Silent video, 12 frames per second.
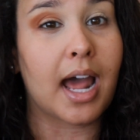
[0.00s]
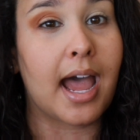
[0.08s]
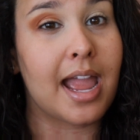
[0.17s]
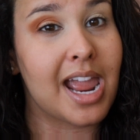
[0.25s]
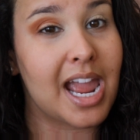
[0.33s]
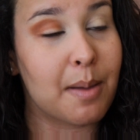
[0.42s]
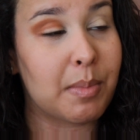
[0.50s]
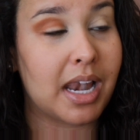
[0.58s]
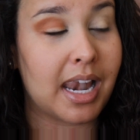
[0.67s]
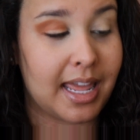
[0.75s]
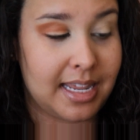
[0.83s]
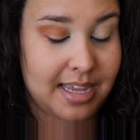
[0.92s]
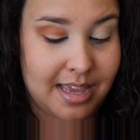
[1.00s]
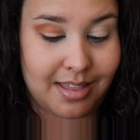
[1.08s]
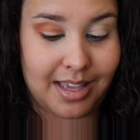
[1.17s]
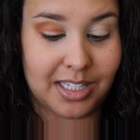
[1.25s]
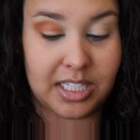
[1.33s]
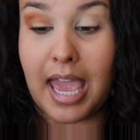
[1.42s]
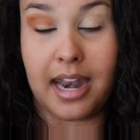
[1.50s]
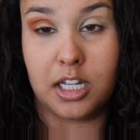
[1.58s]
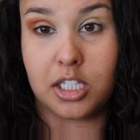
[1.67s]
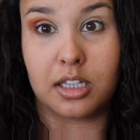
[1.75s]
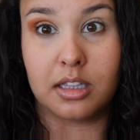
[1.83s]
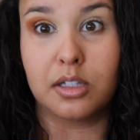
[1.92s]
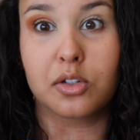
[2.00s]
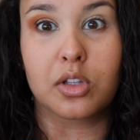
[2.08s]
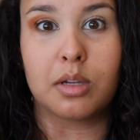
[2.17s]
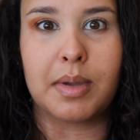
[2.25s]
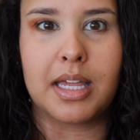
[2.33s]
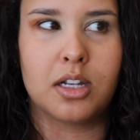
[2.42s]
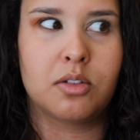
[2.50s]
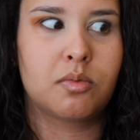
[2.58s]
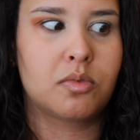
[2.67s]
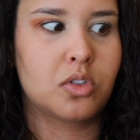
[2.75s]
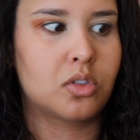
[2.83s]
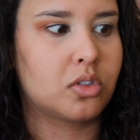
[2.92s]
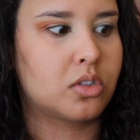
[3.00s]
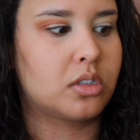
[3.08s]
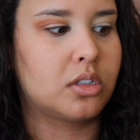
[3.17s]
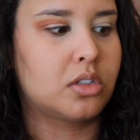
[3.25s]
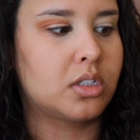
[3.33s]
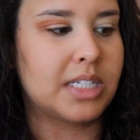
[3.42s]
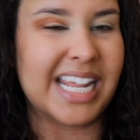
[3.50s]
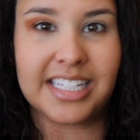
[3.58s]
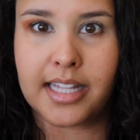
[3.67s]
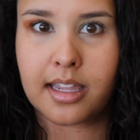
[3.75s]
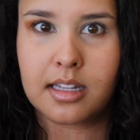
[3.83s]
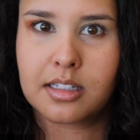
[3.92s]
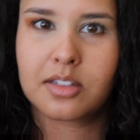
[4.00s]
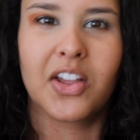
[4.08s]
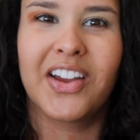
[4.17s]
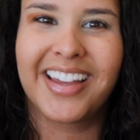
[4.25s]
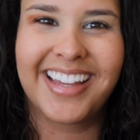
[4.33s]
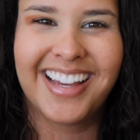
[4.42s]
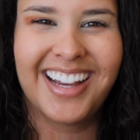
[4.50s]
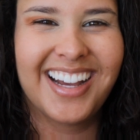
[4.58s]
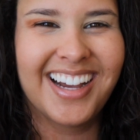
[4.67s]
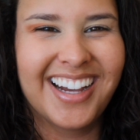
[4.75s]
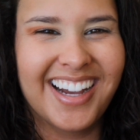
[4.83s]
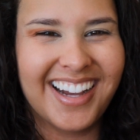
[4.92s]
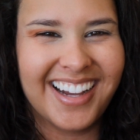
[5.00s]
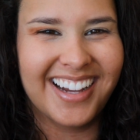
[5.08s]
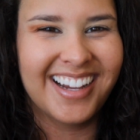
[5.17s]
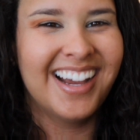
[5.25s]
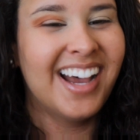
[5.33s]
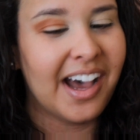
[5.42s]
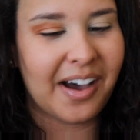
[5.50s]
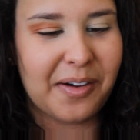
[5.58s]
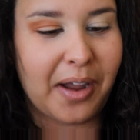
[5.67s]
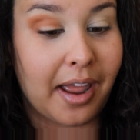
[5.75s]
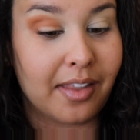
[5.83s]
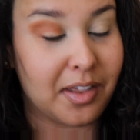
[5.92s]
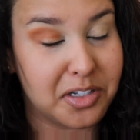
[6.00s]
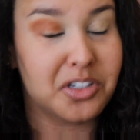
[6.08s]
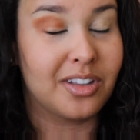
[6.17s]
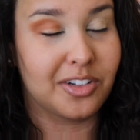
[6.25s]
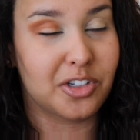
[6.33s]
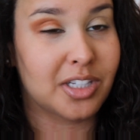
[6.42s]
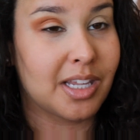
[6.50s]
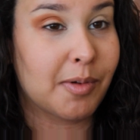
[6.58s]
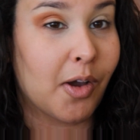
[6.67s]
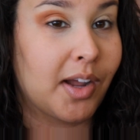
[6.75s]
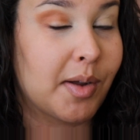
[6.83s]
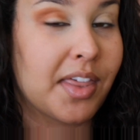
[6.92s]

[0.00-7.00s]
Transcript: I am liking this, and it's literally been just 10 seconds. Okay, let's just keep going